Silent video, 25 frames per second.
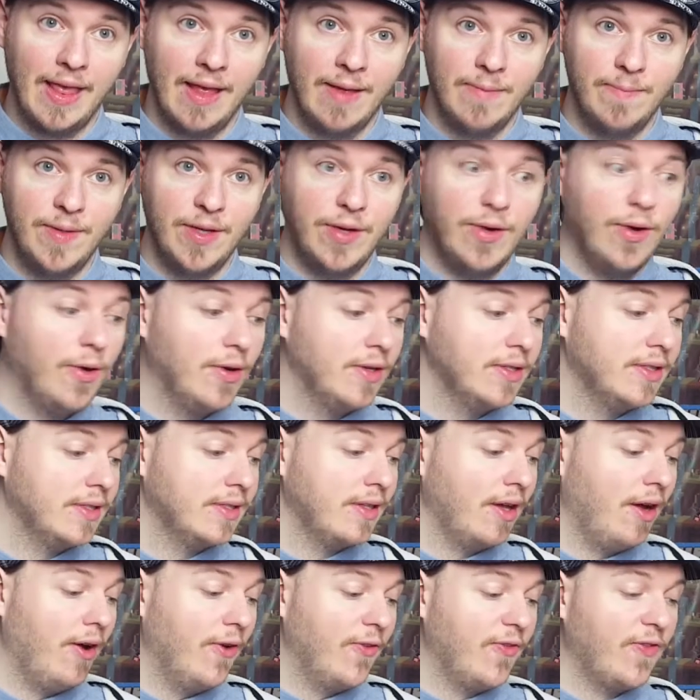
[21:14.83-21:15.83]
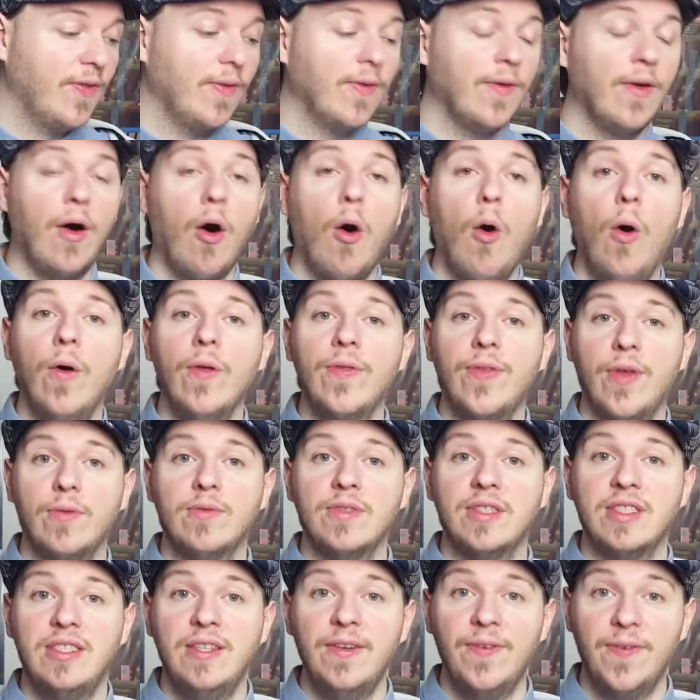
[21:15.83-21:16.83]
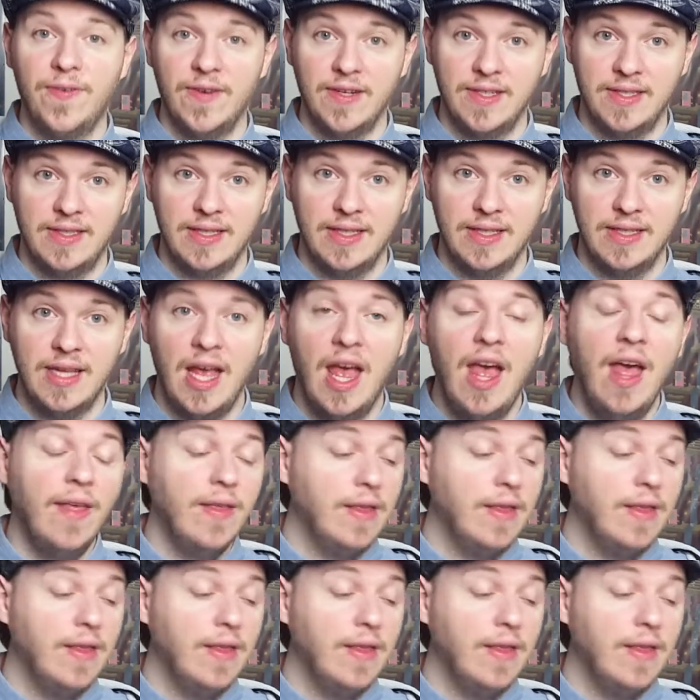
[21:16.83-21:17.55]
because of all those differences.